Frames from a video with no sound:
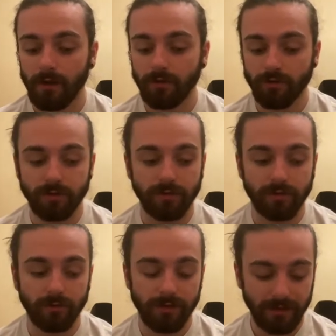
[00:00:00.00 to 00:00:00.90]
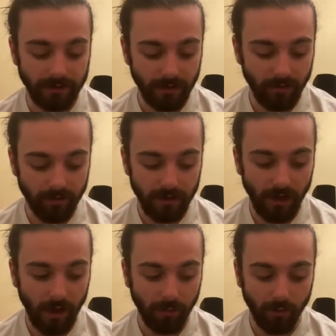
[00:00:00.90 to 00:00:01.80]
Just as a wee kind of
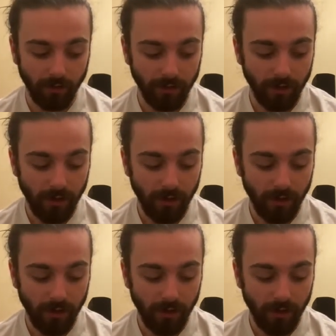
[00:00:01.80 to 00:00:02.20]
recap on